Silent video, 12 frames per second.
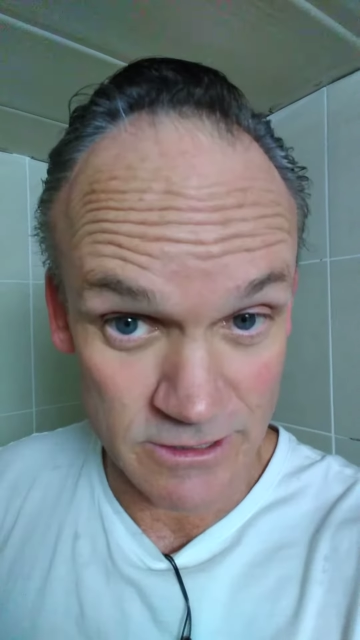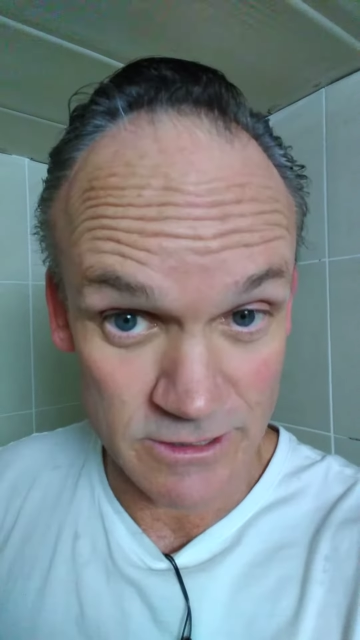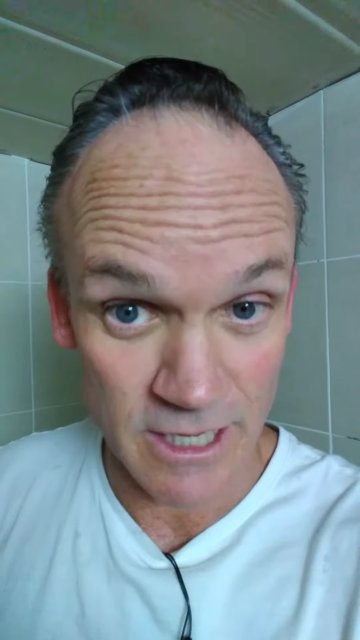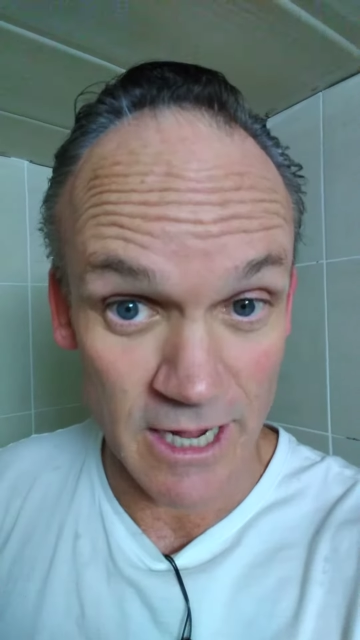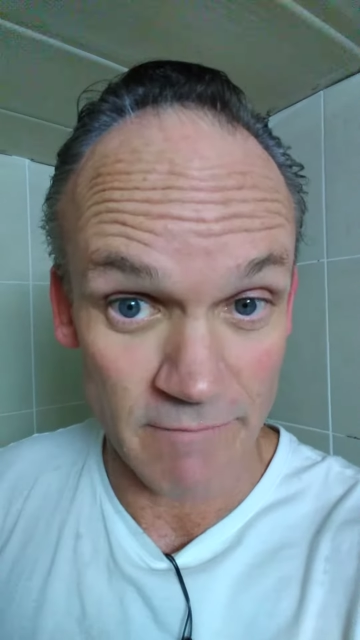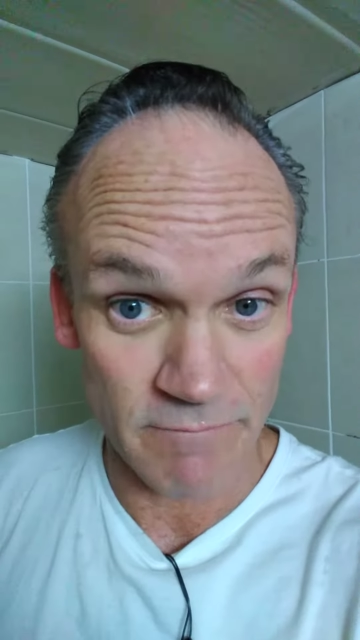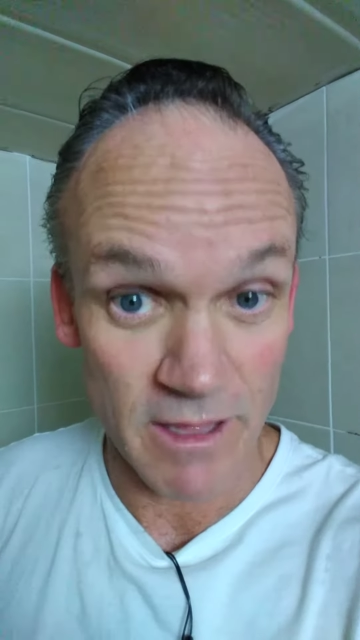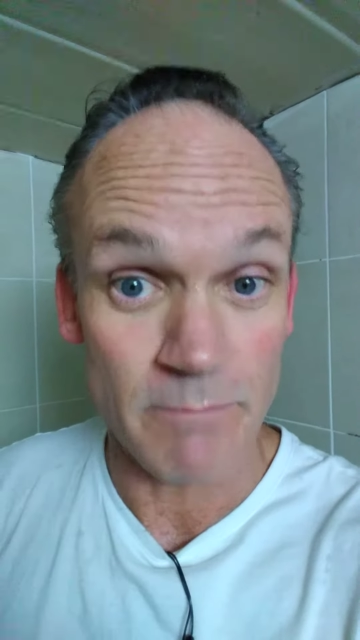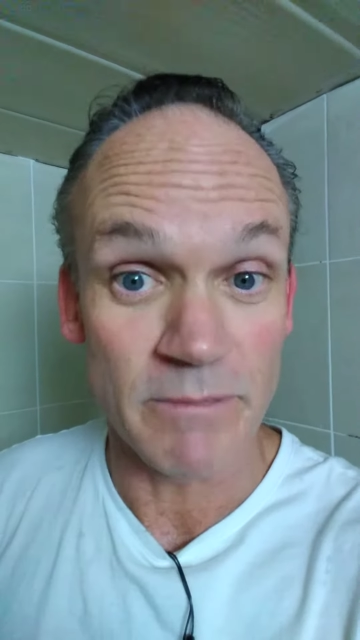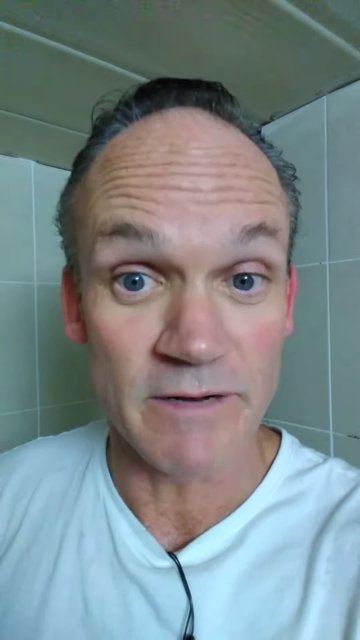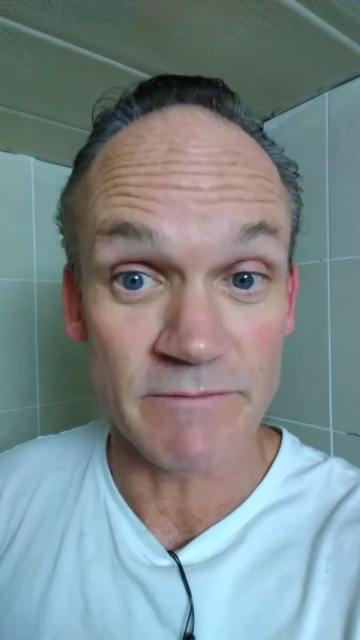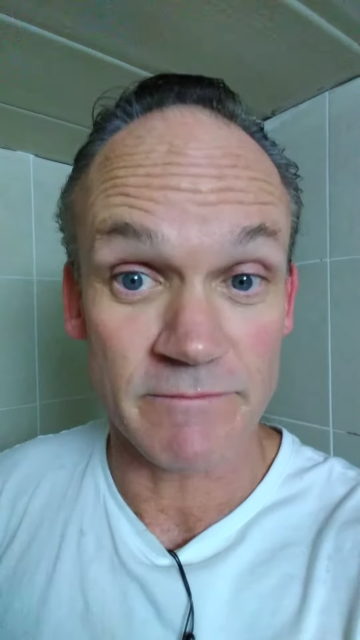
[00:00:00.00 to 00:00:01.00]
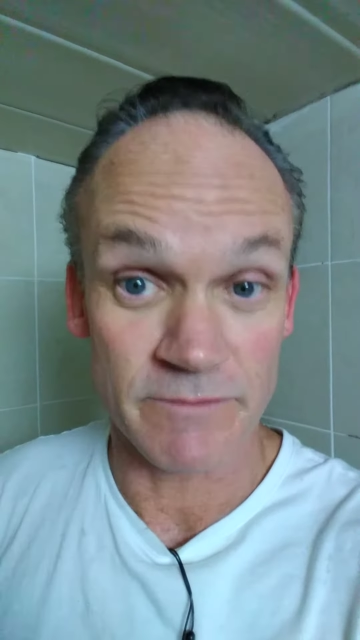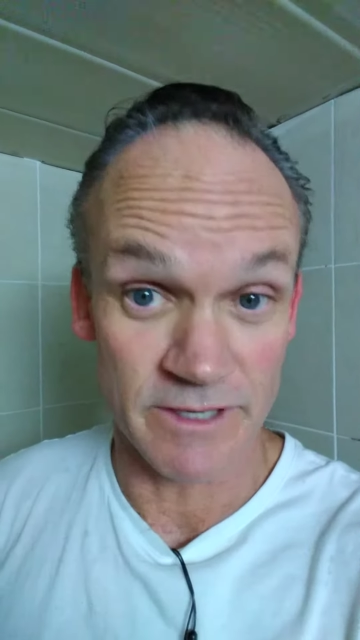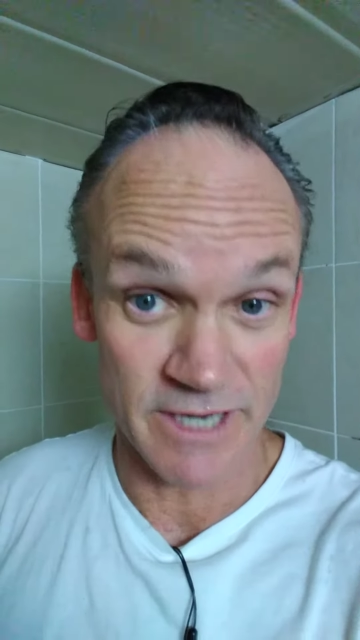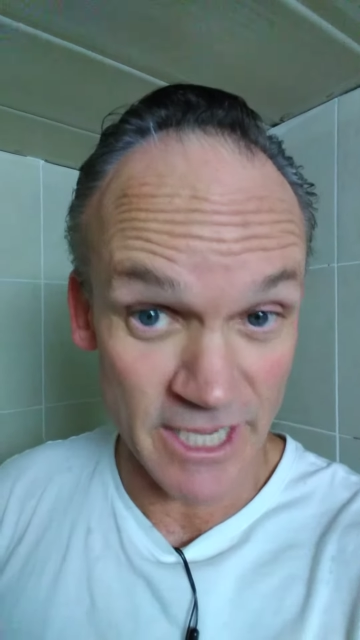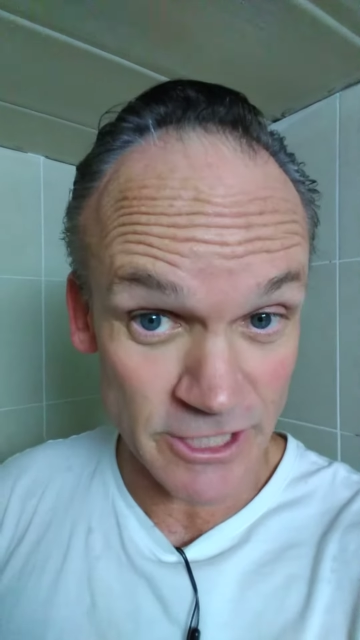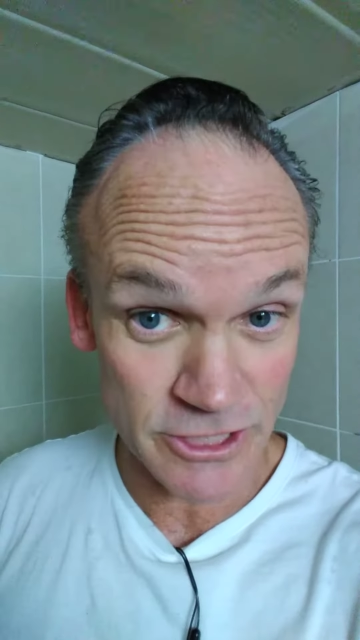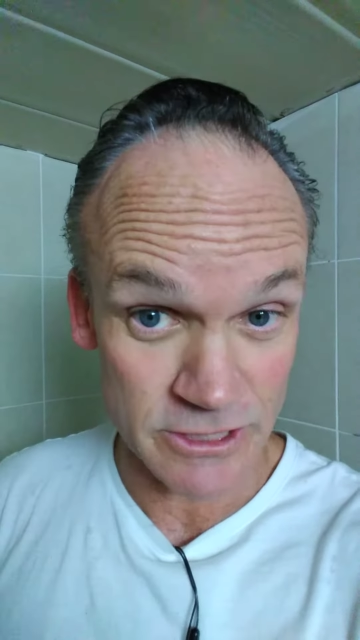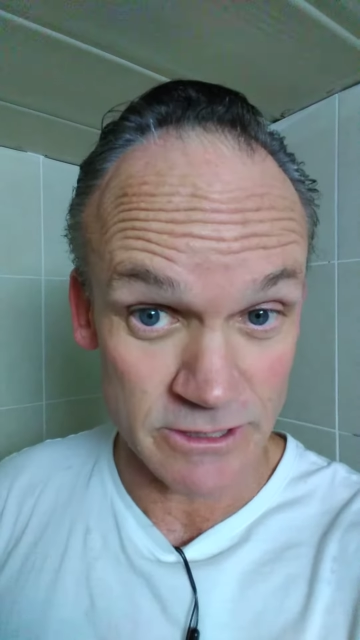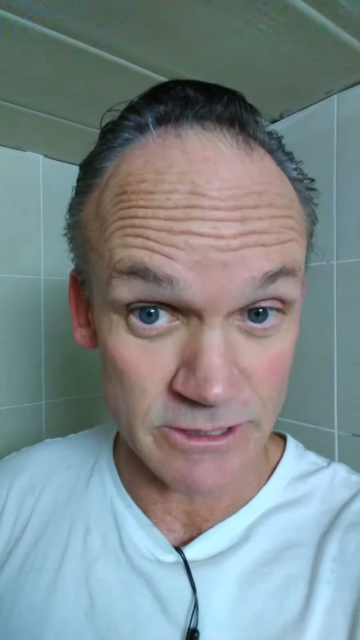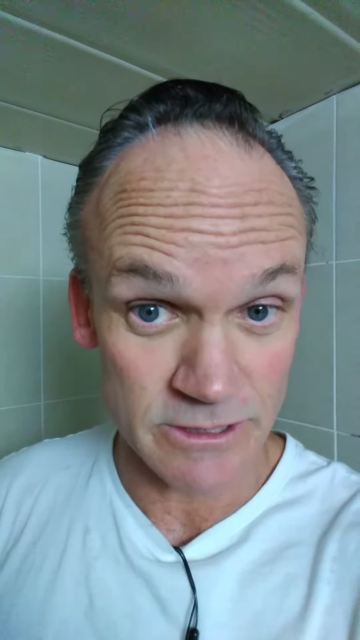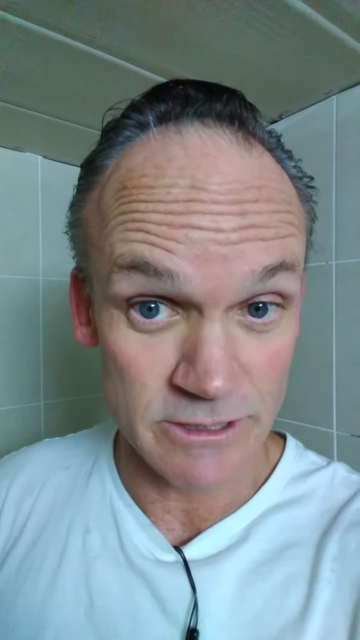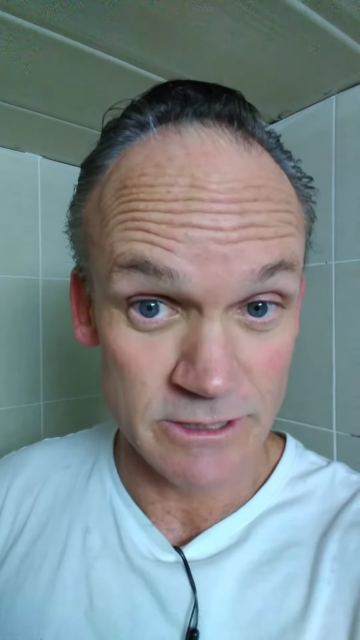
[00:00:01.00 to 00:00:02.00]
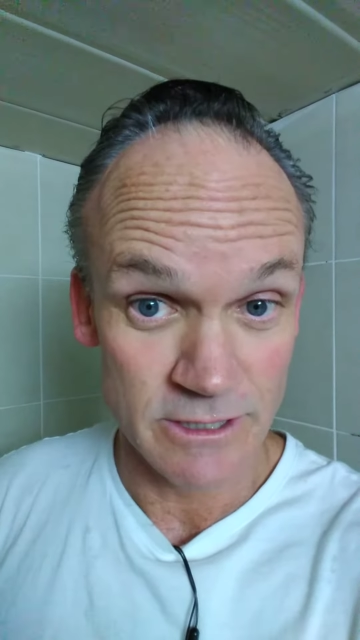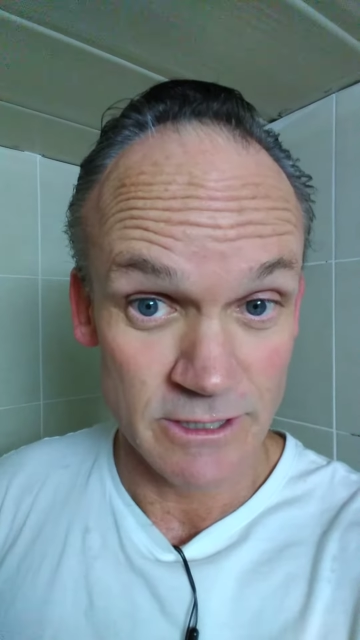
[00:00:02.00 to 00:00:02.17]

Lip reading: to have that benefit, for the nations,